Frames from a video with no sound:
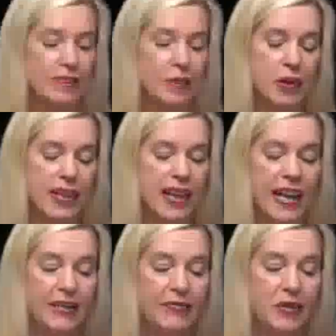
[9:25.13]
more than a
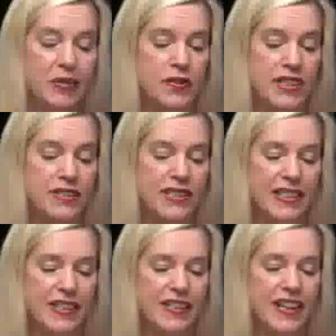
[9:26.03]
handful of deals
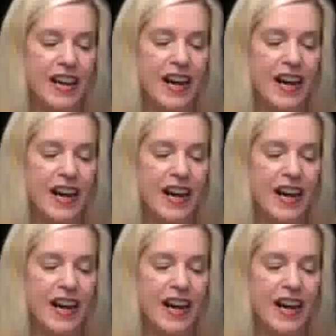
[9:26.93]
here,